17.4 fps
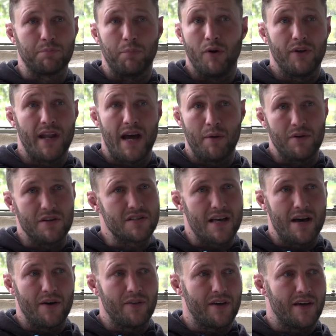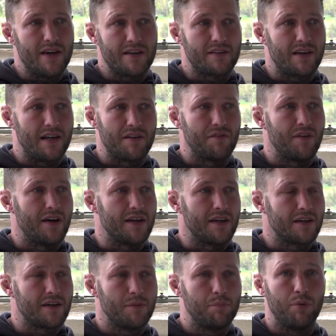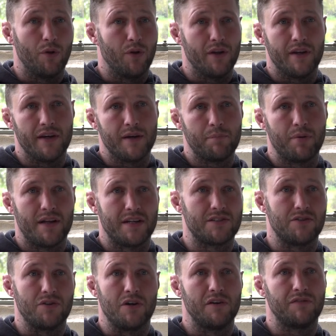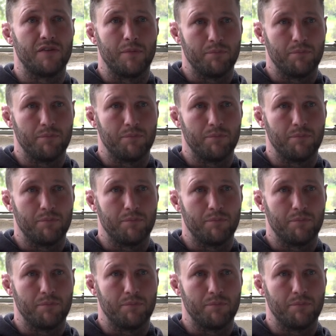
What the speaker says: but now it's out there, kind of like pulling a plaster off.